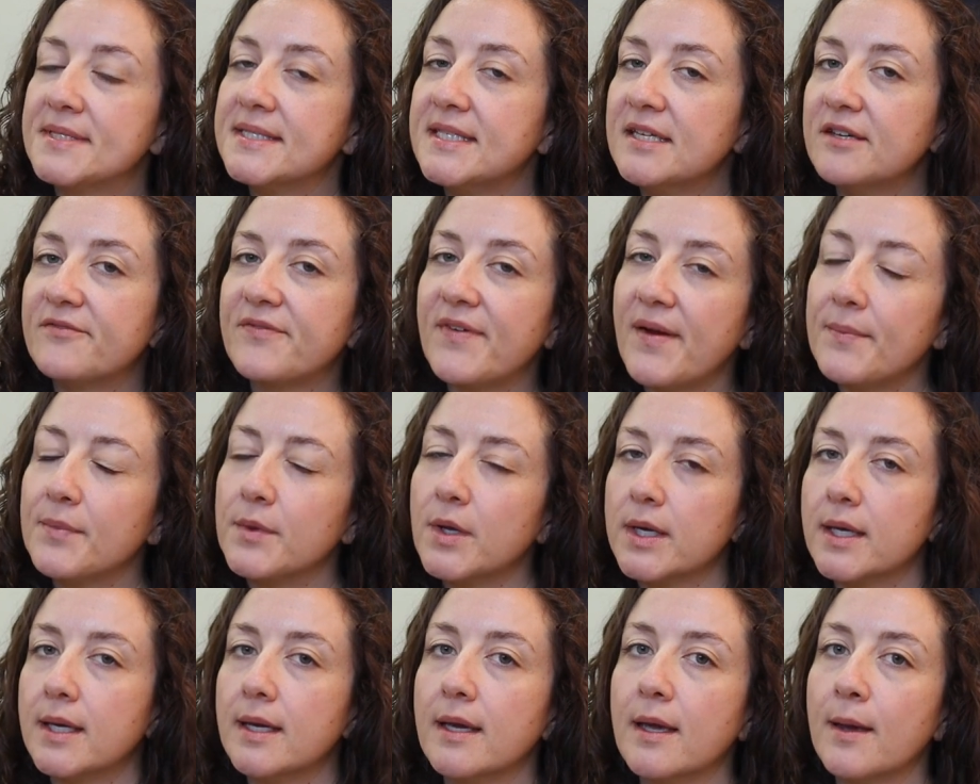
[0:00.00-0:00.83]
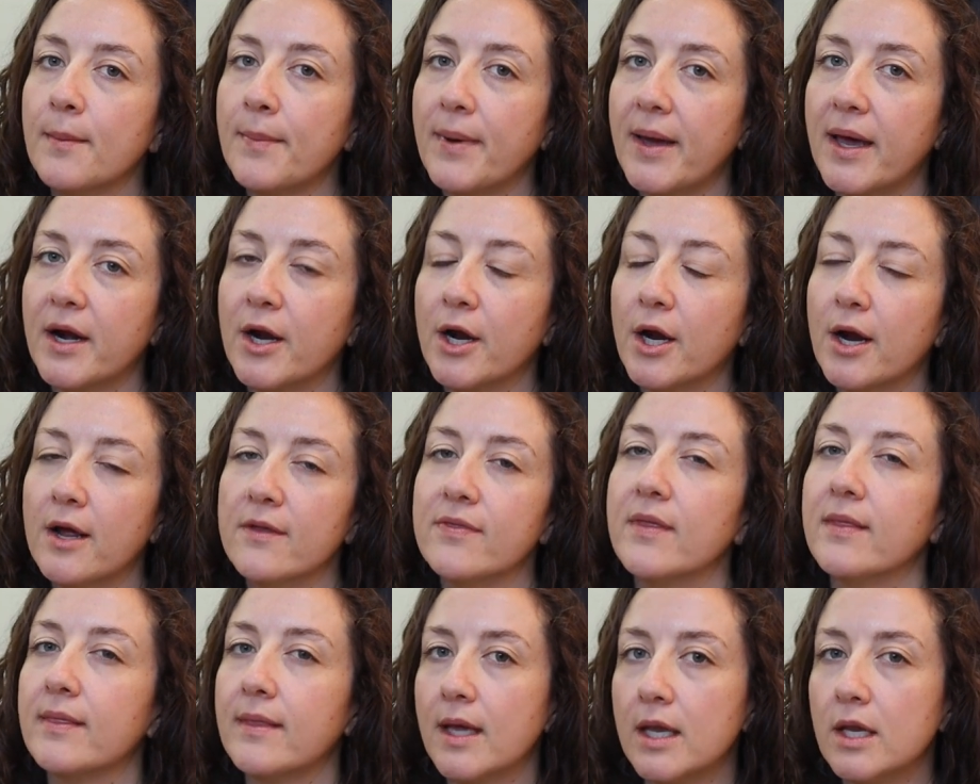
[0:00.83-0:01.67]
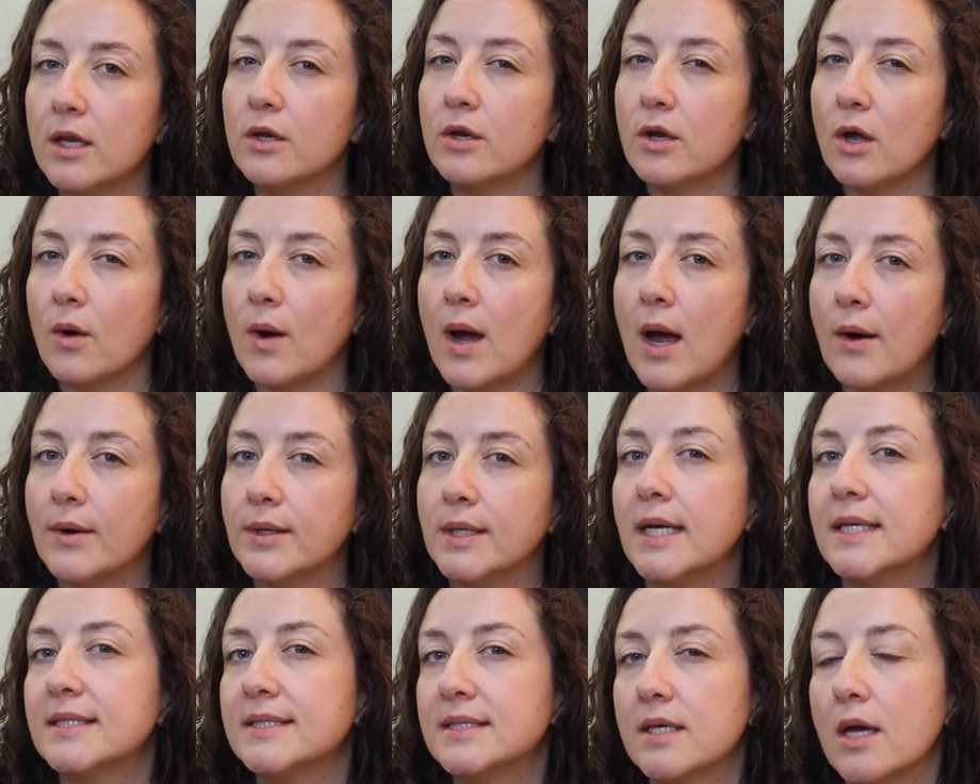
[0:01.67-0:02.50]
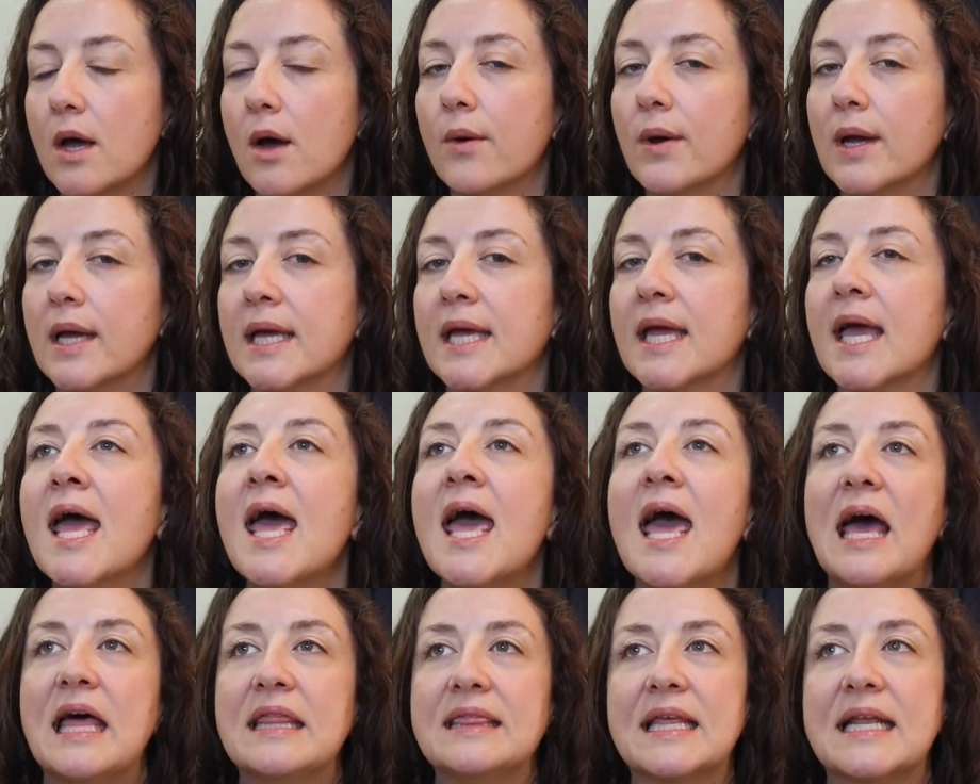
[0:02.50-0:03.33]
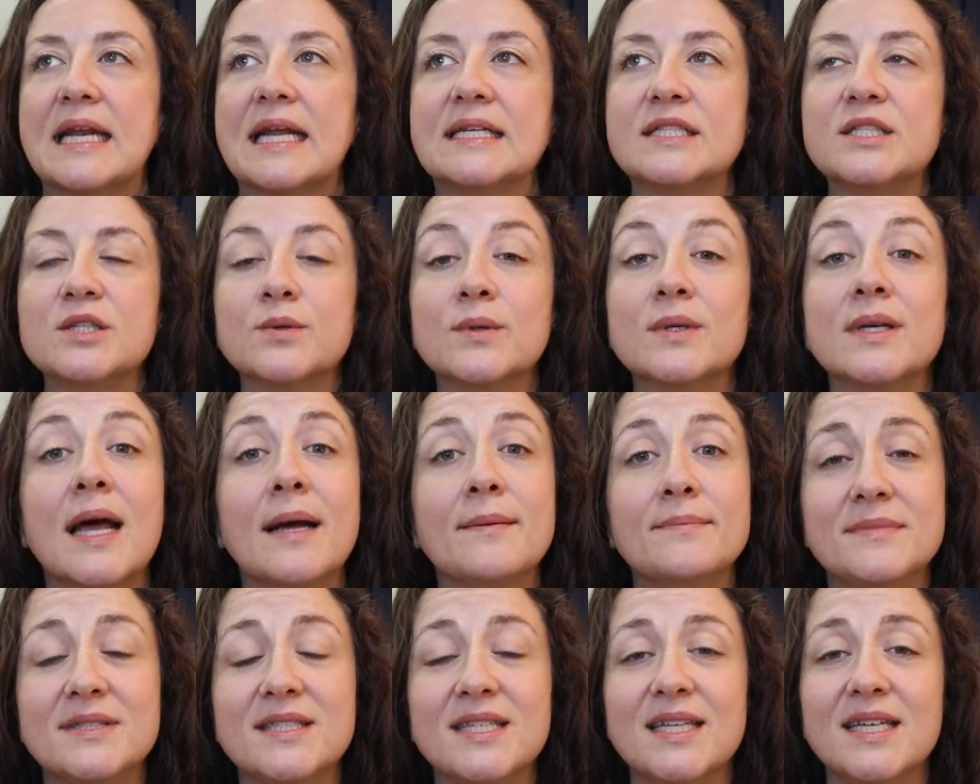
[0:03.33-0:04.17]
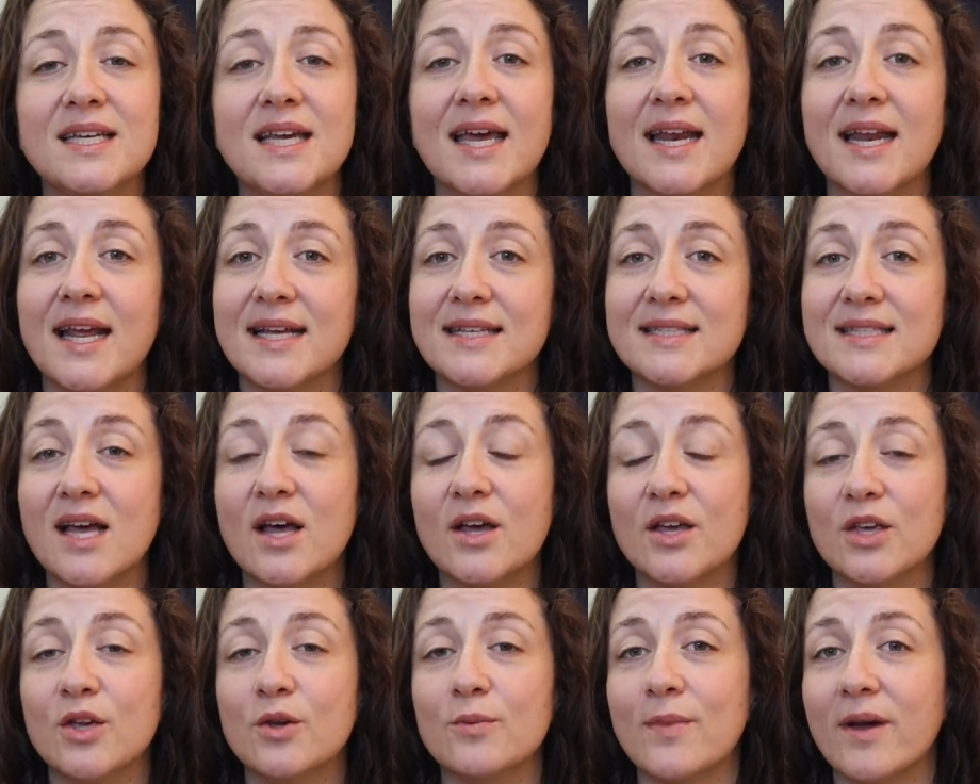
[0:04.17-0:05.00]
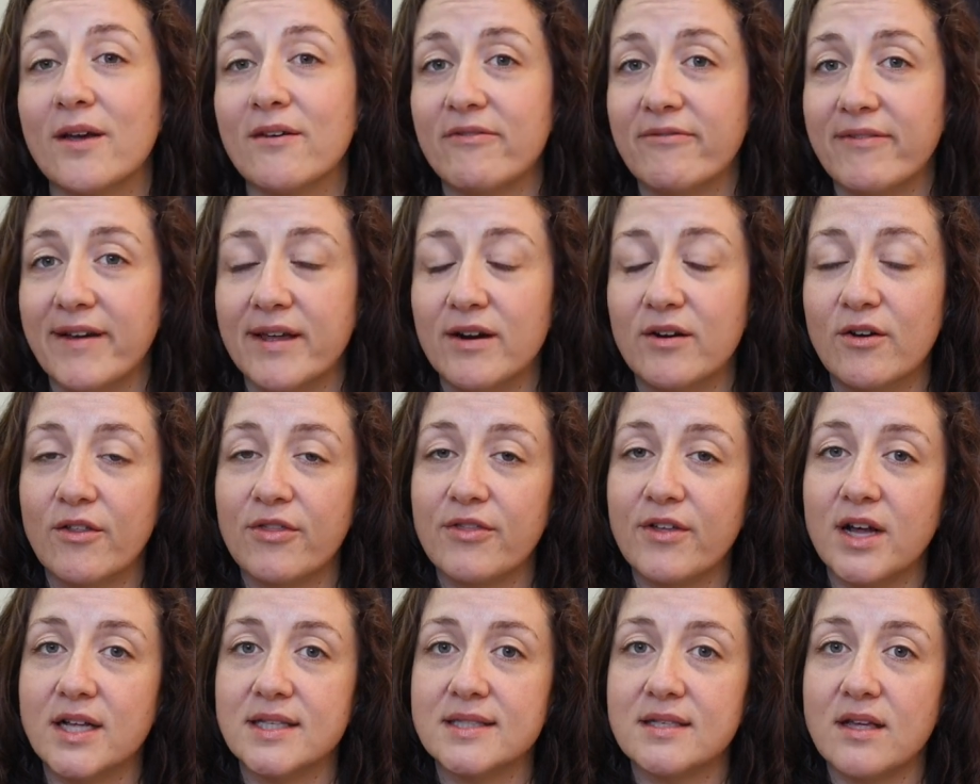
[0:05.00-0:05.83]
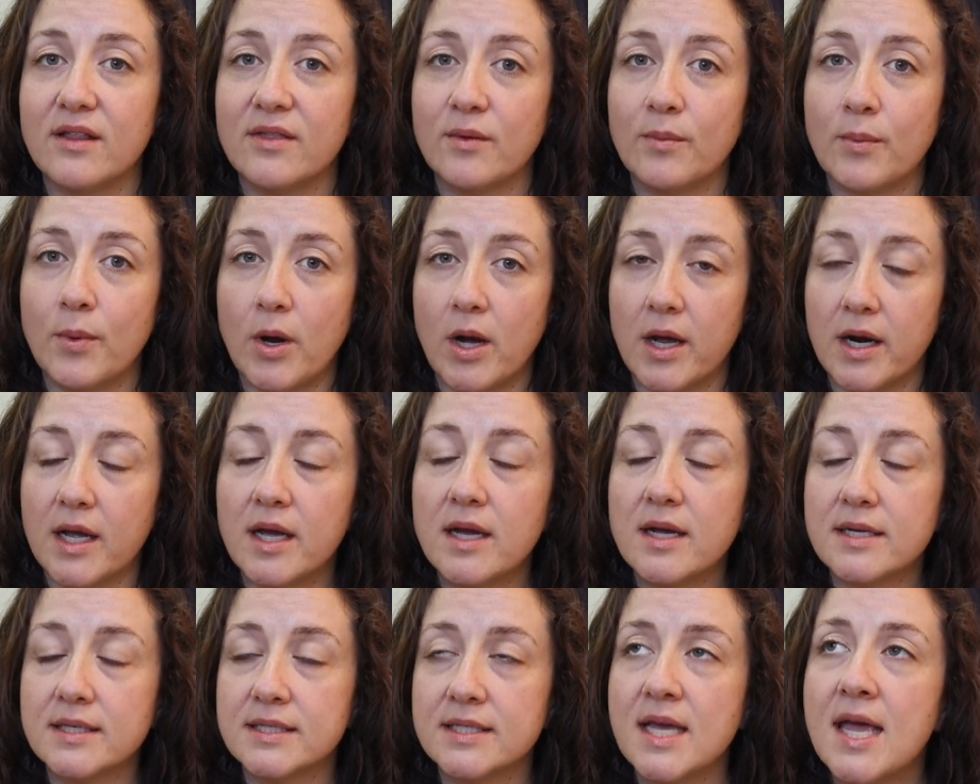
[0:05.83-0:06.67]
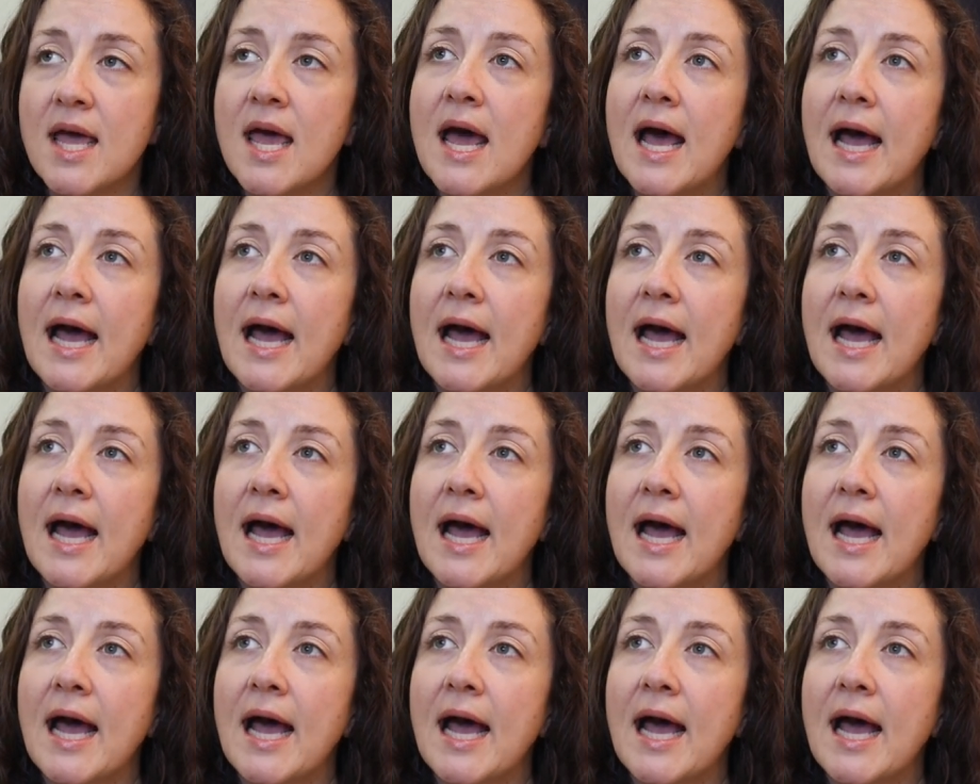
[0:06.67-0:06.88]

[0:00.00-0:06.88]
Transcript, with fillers: see if I'm liking it better and then let you know how that's going and then I do an empty and I tell you my final thoughts on the product.